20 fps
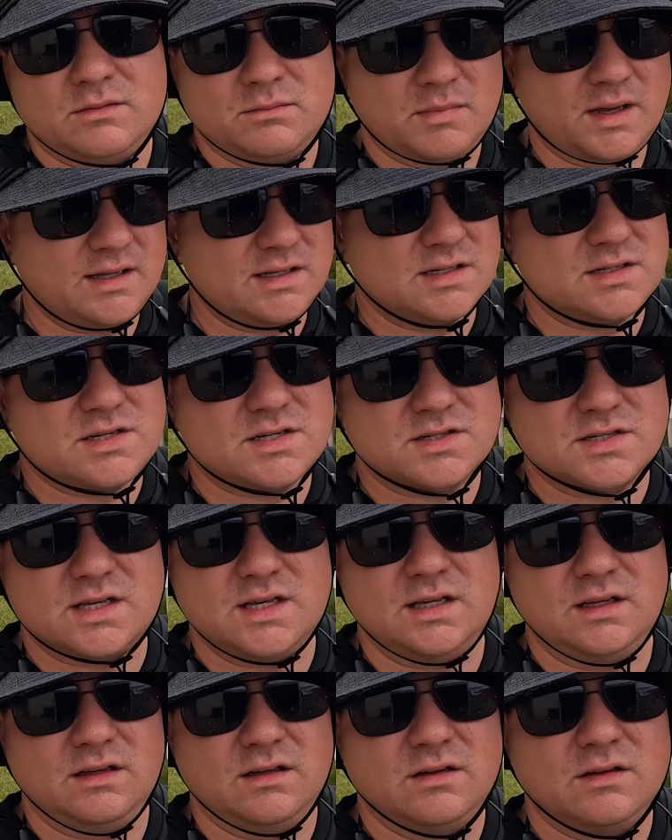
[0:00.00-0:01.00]
Maintenance is
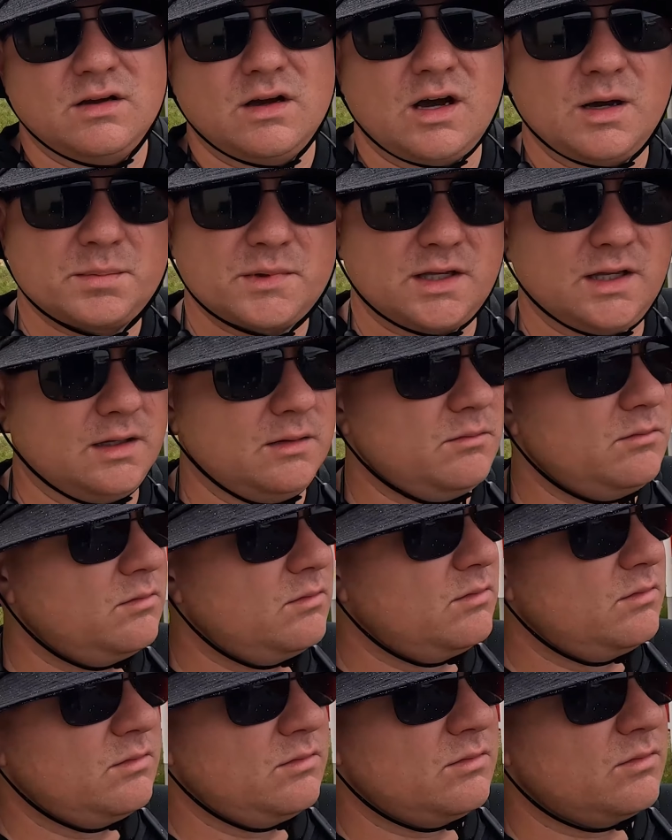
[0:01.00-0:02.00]
key, upkeep.
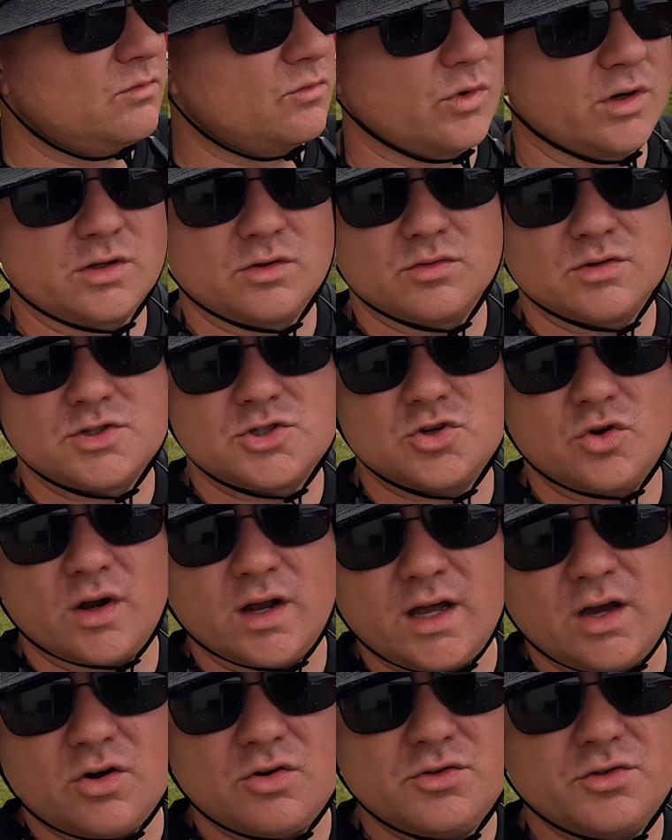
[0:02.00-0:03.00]
Whether it's your
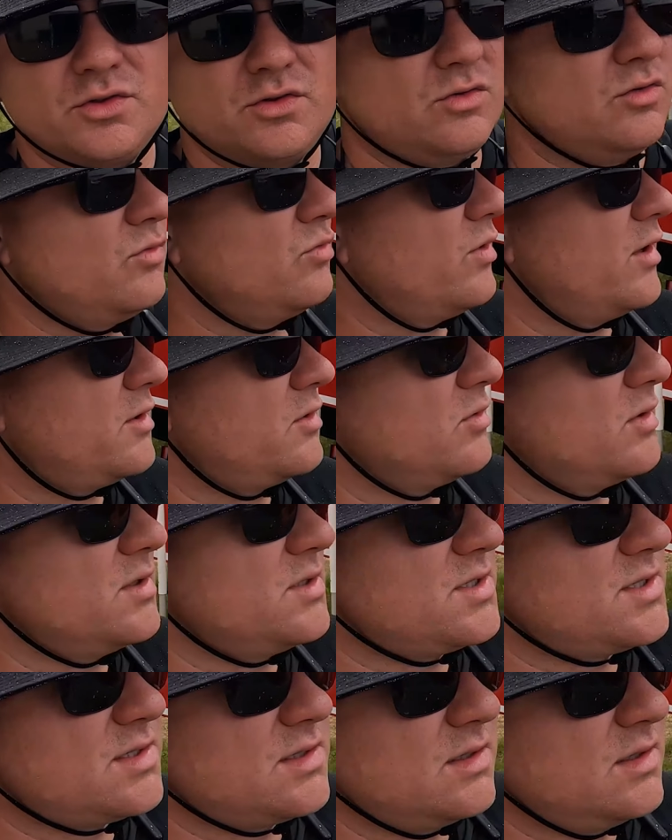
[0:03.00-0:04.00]
health, whether
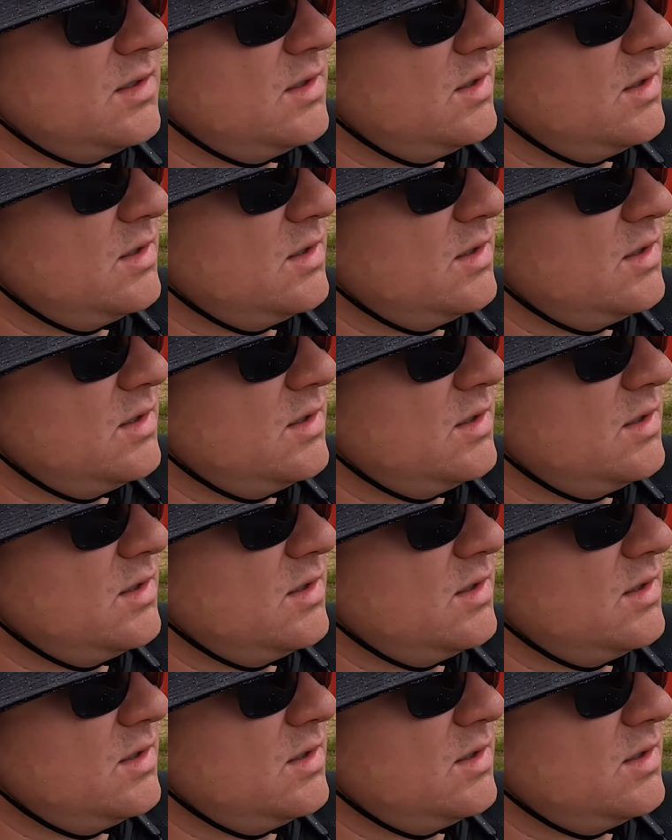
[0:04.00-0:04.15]
it's